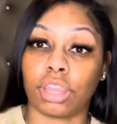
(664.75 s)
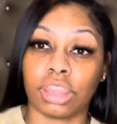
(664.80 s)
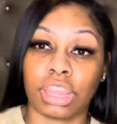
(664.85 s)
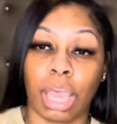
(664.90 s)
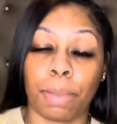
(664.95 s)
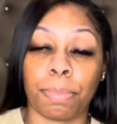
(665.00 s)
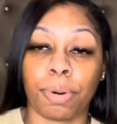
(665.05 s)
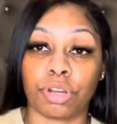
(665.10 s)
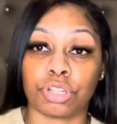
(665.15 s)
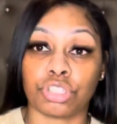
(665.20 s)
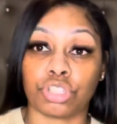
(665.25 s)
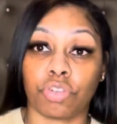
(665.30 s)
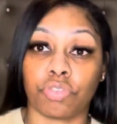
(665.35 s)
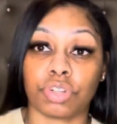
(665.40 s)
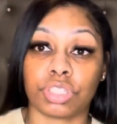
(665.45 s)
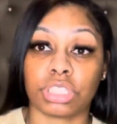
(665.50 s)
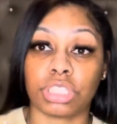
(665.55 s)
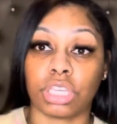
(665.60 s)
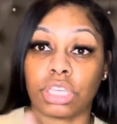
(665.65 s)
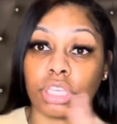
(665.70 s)
that person
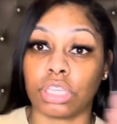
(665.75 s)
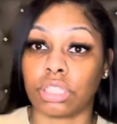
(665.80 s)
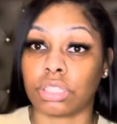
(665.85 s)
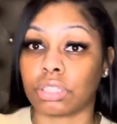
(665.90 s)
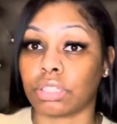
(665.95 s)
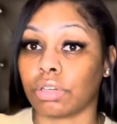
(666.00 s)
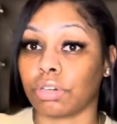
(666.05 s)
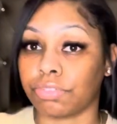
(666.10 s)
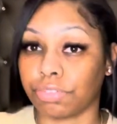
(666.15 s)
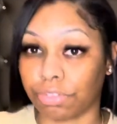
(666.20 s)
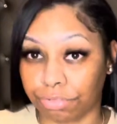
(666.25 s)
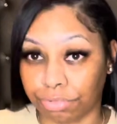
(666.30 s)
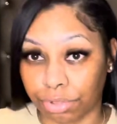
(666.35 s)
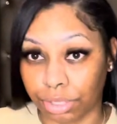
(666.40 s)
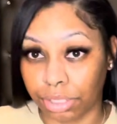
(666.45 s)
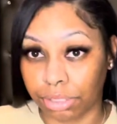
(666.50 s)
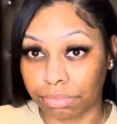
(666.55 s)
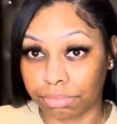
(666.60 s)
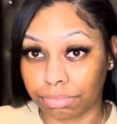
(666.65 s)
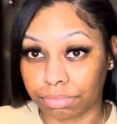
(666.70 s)
overseas for
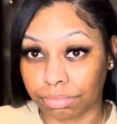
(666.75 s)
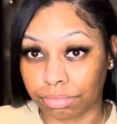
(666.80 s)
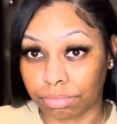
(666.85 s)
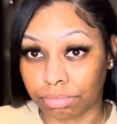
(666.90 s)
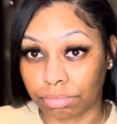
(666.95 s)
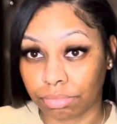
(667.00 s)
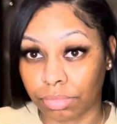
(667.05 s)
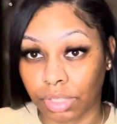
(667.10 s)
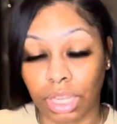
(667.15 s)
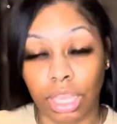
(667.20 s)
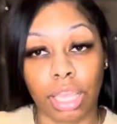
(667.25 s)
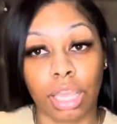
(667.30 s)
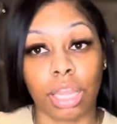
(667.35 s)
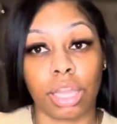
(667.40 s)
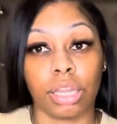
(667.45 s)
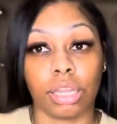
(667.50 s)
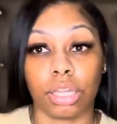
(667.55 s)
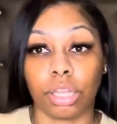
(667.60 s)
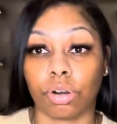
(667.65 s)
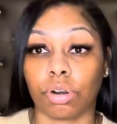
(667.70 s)
free.
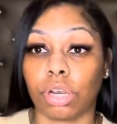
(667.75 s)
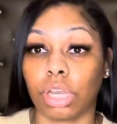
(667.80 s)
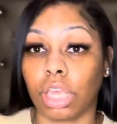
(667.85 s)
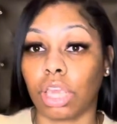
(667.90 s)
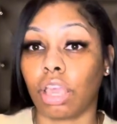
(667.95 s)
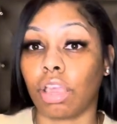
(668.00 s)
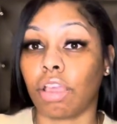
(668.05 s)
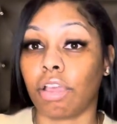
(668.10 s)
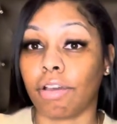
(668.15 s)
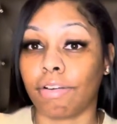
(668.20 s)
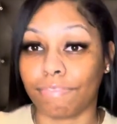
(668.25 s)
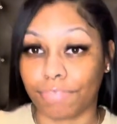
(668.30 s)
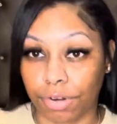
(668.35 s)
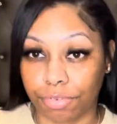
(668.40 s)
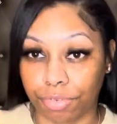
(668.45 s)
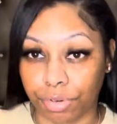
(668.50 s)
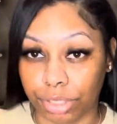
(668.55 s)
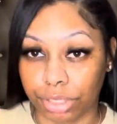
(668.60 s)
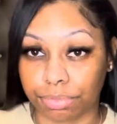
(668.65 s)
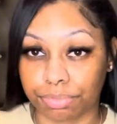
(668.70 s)
Literally for
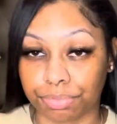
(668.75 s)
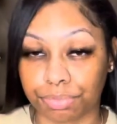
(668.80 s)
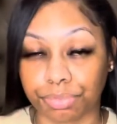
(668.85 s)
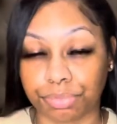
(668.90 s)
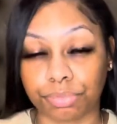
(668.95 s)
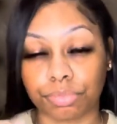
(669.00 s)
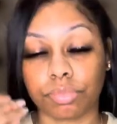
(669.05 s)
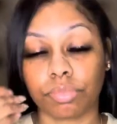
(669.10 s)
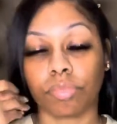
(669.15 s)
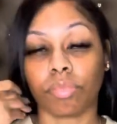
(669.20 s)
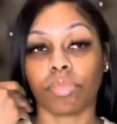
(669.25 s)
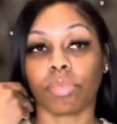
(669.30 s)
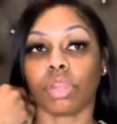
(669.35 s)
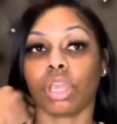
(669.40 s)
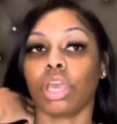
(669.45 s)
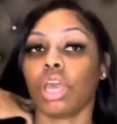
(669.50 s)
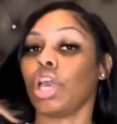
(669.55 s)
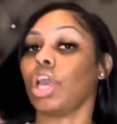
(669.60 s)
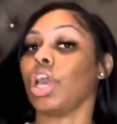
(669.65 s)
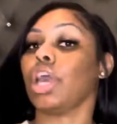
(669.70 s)
free.
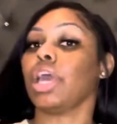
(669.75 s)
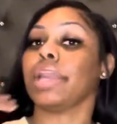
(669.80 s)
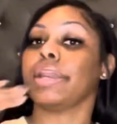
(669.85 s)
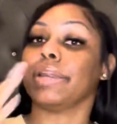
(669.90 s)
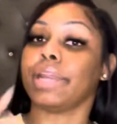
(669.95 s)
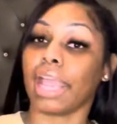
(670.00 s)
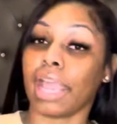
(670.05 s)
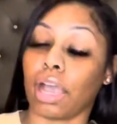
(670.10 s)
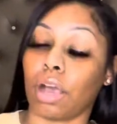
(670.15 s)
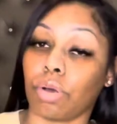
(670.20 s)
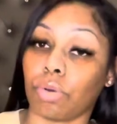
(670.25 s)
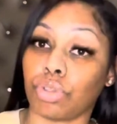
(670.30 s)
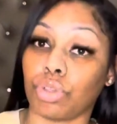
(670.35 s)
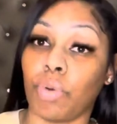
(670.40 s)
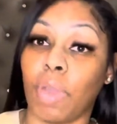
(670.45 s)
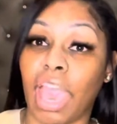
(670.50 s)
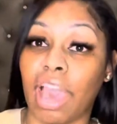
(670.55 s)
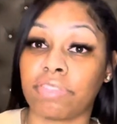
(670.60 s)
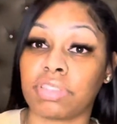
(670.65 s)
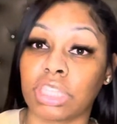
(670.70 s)
Now, you
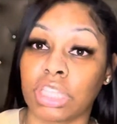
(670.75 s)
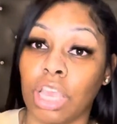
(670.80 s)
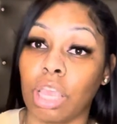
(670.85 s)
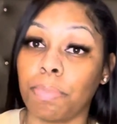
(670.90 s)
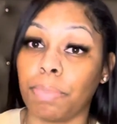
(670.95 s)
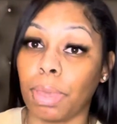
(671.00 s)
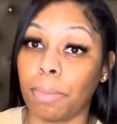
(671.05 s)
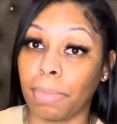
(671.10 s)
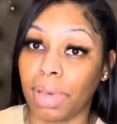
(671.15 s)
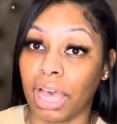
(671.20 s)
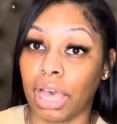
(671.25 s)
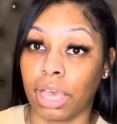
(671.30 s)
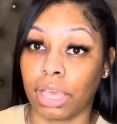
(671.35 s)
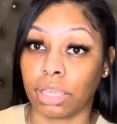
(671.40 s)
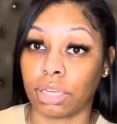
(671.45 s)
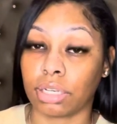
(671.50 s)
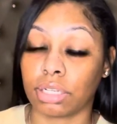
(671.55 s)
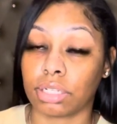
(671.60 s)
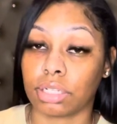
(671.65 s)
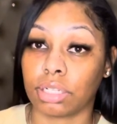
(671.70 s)
have to keep in
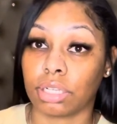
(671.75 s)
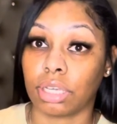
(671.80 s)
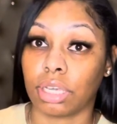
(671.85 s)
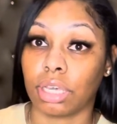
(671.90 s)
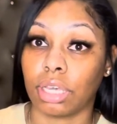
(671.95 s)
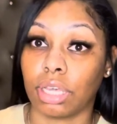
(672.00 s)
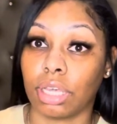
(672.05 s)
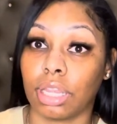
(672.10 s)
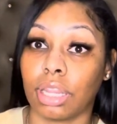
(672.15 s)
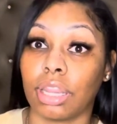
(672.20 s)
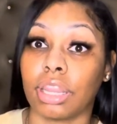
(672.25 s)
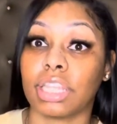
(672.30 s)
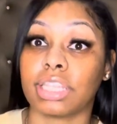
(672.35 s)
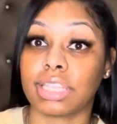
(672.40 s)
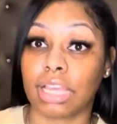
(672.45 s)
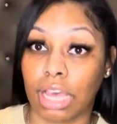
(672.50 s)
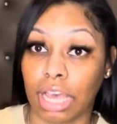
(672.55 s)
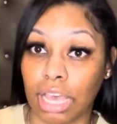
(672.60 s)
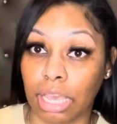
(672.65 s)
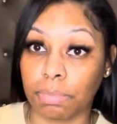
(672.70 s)
mind the
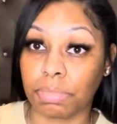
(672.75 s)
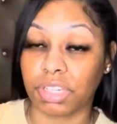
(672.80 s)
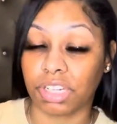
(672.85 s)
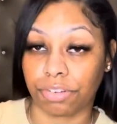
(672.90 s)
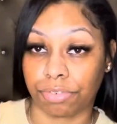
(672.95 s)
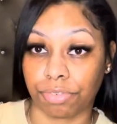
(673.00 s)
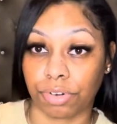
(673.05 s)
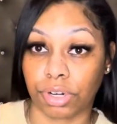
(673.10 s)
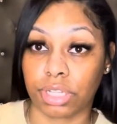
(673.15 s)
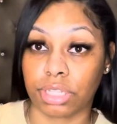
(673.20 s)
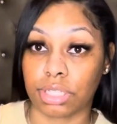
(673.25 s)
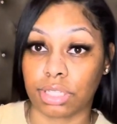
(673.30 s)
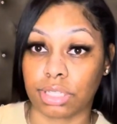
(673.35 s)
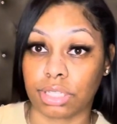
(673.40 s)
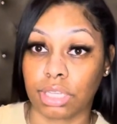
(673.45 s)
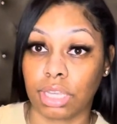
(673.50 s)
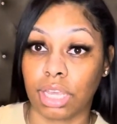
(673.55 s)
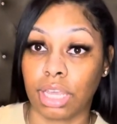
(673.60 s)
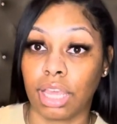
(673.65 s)
time difference.